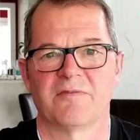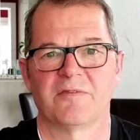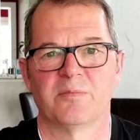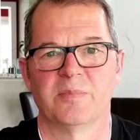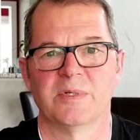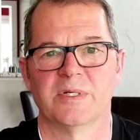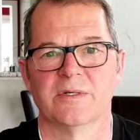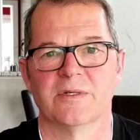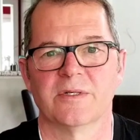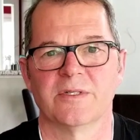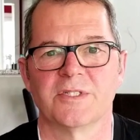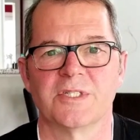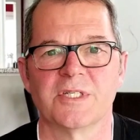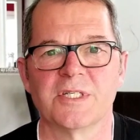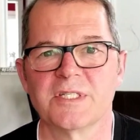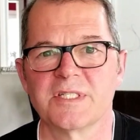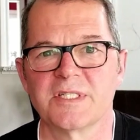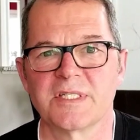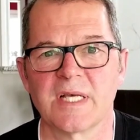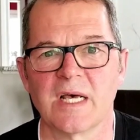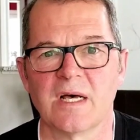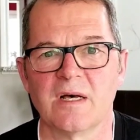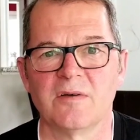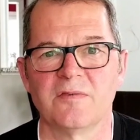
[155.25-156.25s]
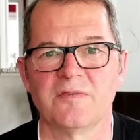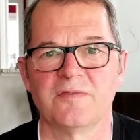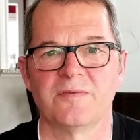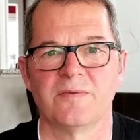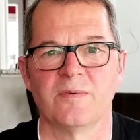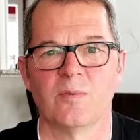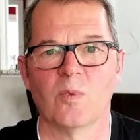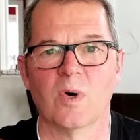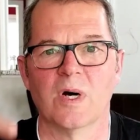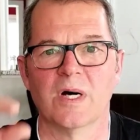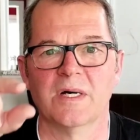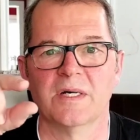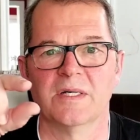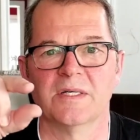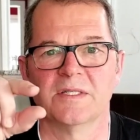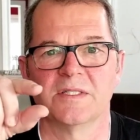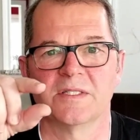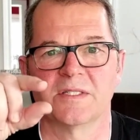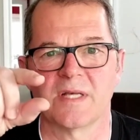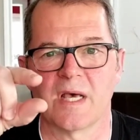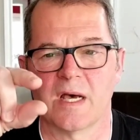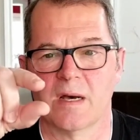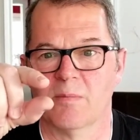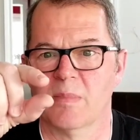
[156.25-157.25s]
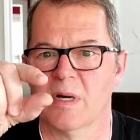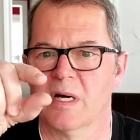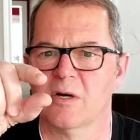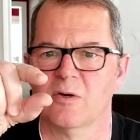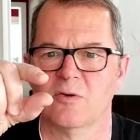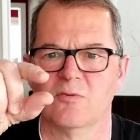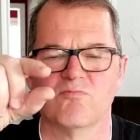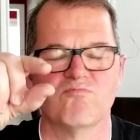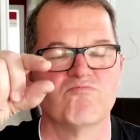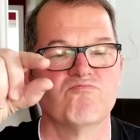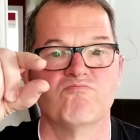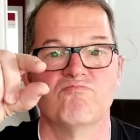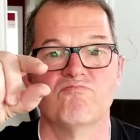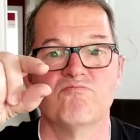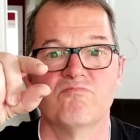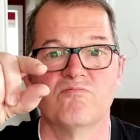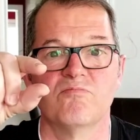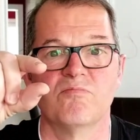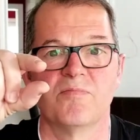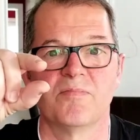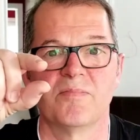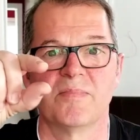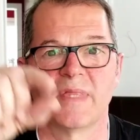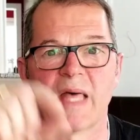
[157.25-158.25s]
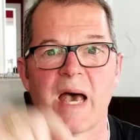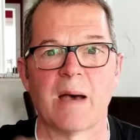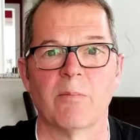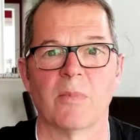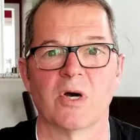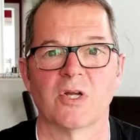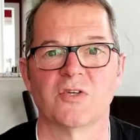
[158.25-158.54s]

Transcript: bilge itself was about that much